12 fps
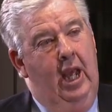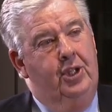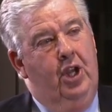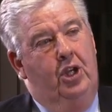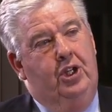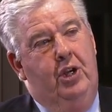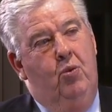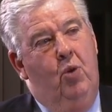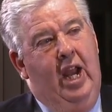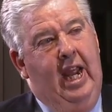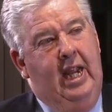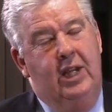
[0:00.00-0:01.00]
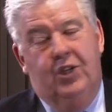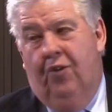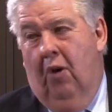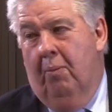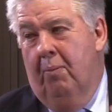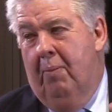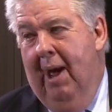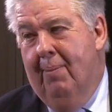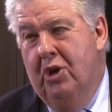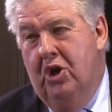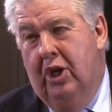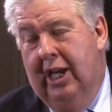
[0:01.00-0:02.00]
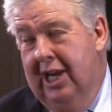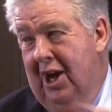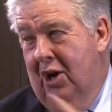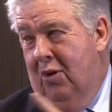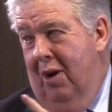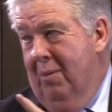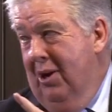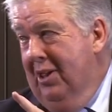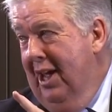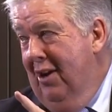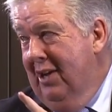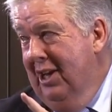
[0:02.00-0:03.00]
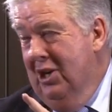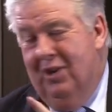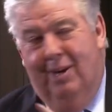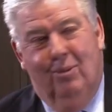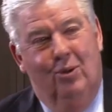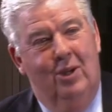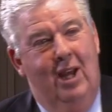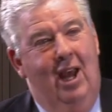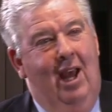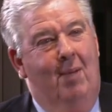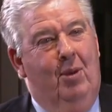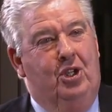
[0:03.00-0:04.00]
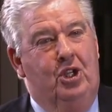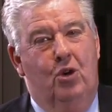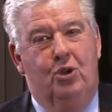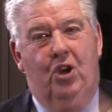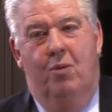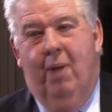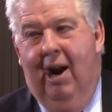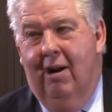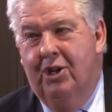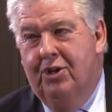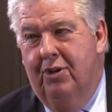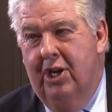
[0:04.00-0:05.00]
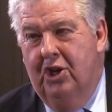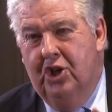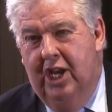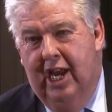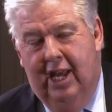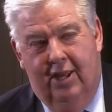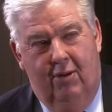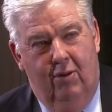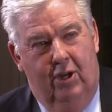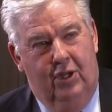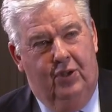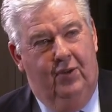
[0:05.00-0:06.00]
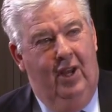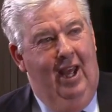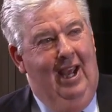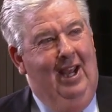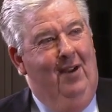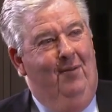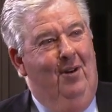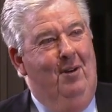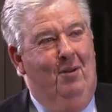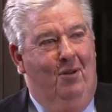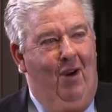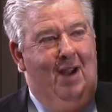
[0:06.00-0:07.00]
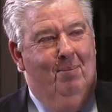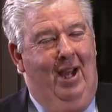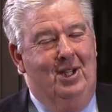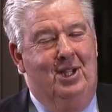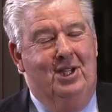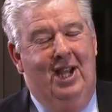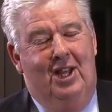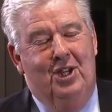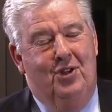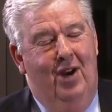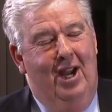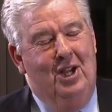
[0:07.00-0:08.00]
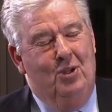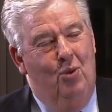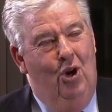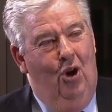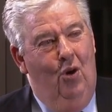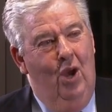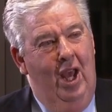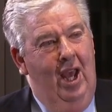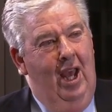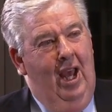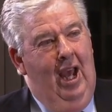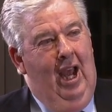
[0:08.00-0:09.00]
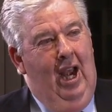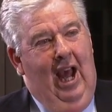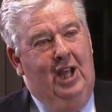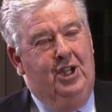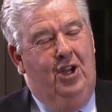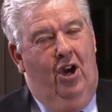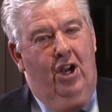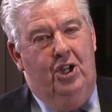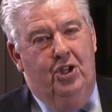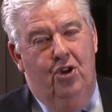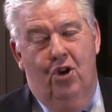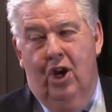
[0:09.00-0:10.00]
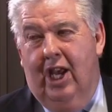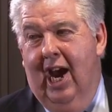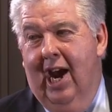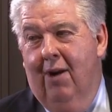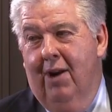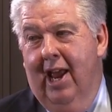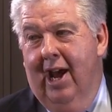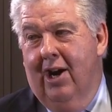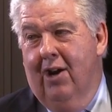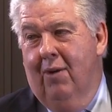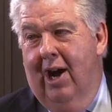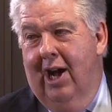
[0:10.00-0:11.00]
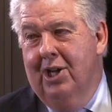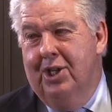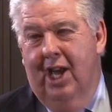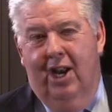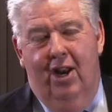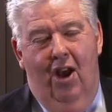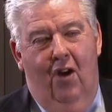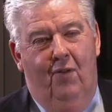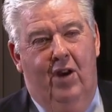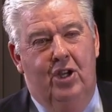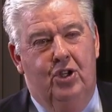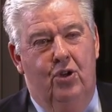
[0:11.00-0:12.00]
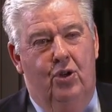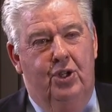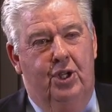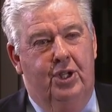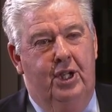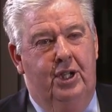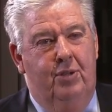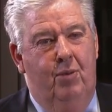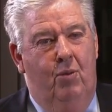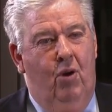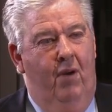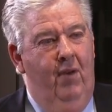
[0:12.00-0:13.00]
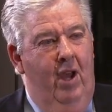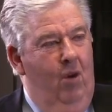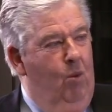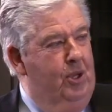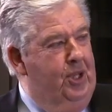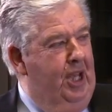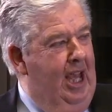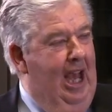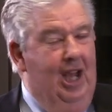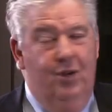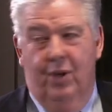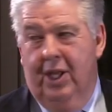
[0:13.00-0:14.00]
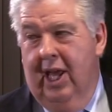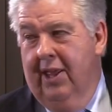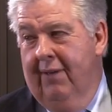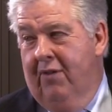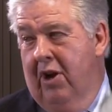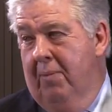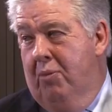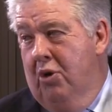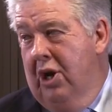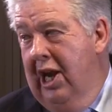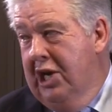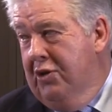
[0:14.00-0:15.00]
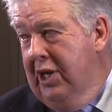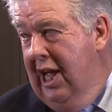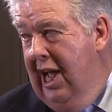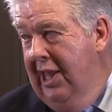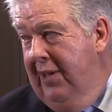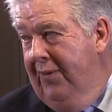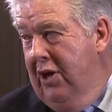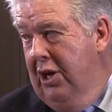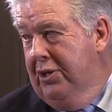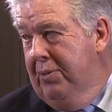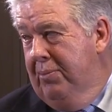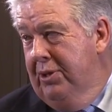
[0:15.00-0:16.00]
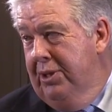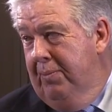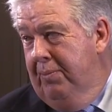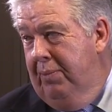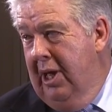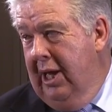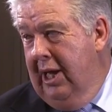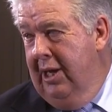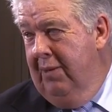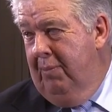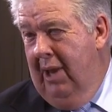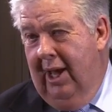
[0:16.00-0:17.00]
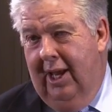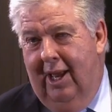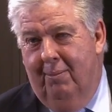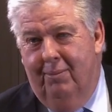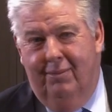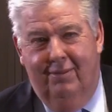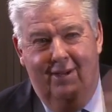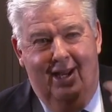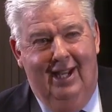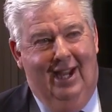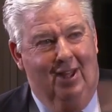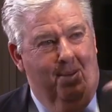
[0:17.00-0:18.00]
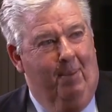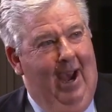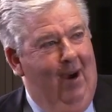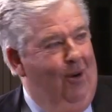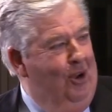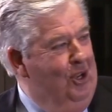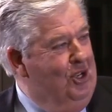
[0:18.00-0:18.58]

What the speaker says: So she rings from Papua New Guinea. Don't quote me on that, I'll get into trouble. But she's also married to an engineer that works in a very great place in South Australia as well. And last night I saw a car in our garage down at Hoffmann Shores, and I said to my wife, what's the car doing there? They've got a bought electric car. They forgot to put the plug in and plug it up and get the power on.